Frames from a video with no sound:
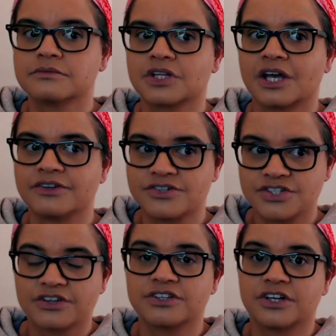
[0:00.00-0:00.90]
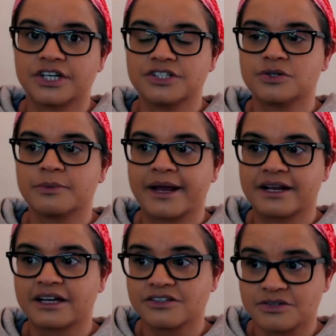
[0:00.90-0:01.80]
and there's nothing I can do about it
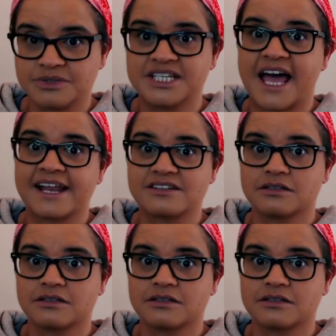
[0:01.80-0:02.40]
because I'm dead.